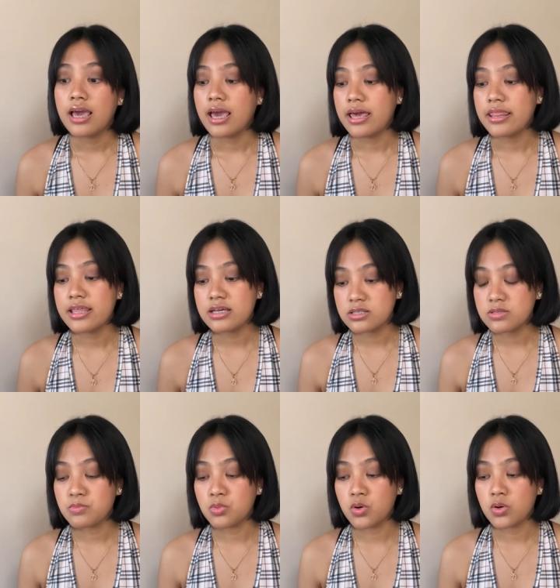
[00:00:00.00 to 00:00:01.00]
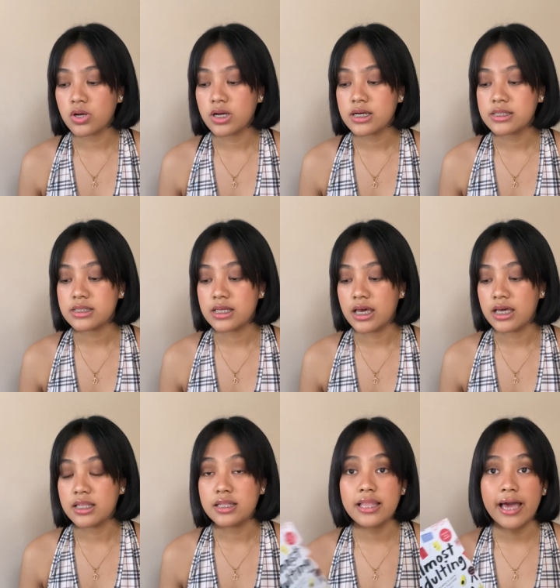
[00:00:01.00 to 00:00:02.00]
in this book, kasi
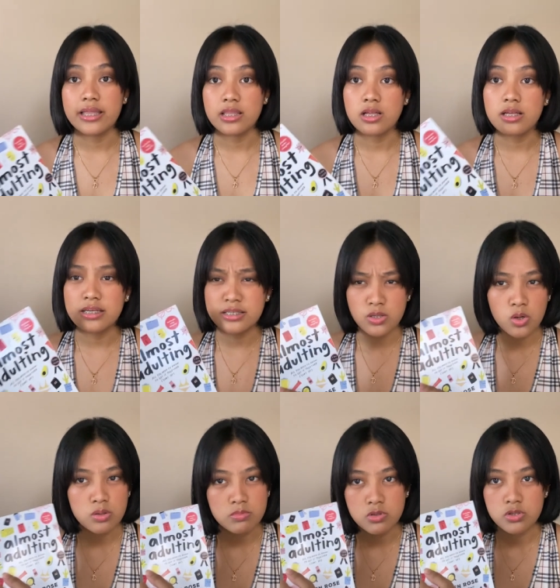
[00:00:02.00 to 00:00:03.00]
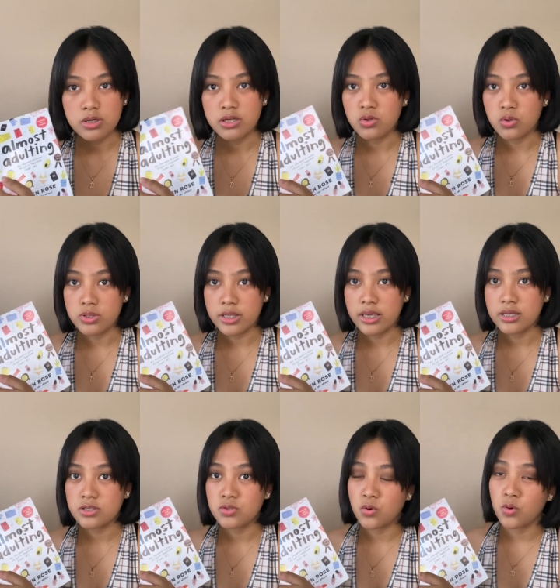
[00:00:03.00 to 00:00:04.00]
the title is Almost Adulting,
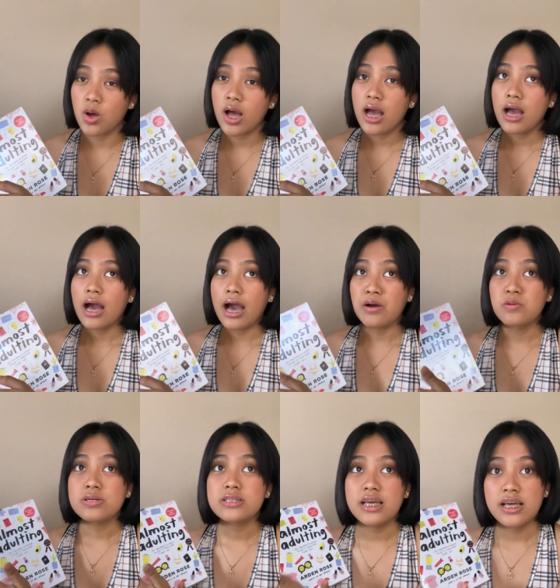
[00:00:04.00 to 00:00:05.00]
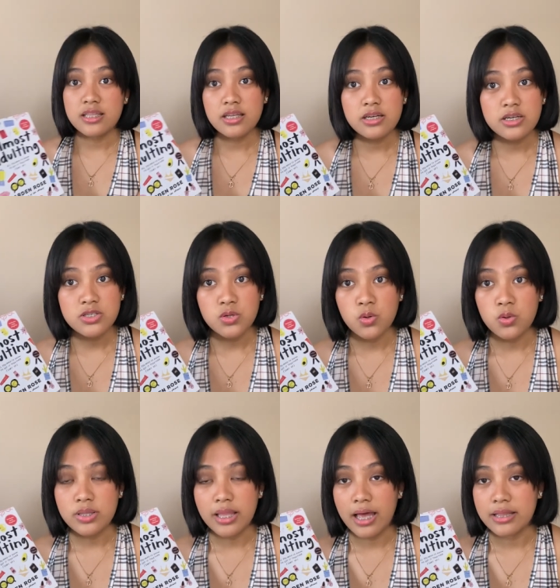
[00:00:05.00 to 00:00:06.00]
so I was 18 years
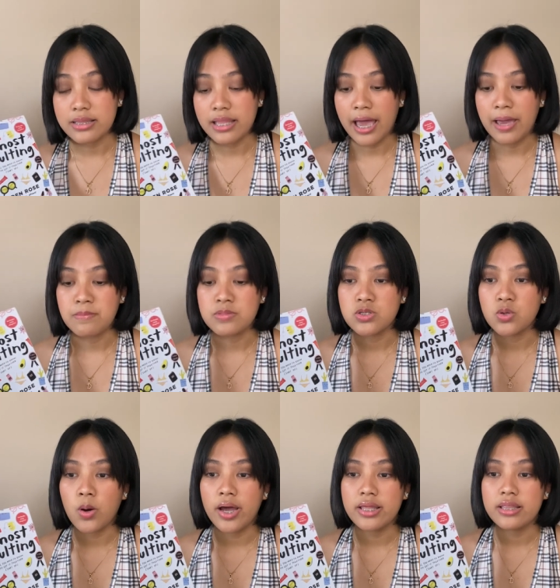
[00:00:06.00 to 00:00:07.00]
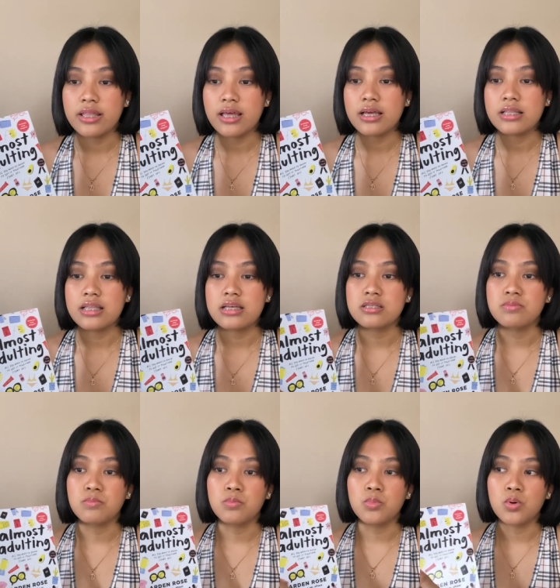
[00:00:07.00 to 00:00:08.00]
old that time, so I think this
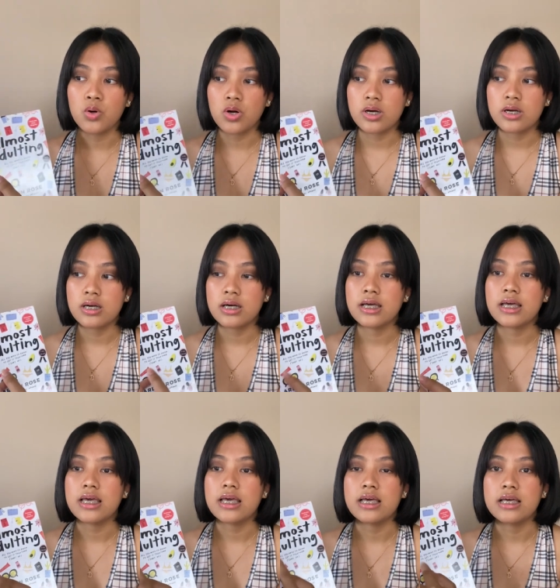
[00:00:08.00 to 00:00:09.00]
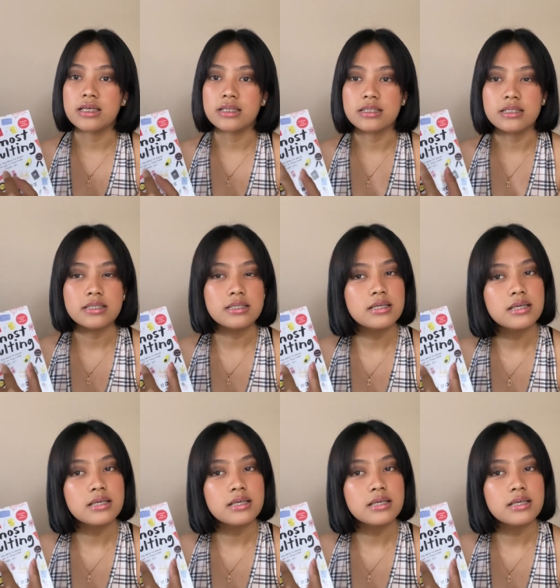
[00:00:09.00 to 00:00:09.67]
book is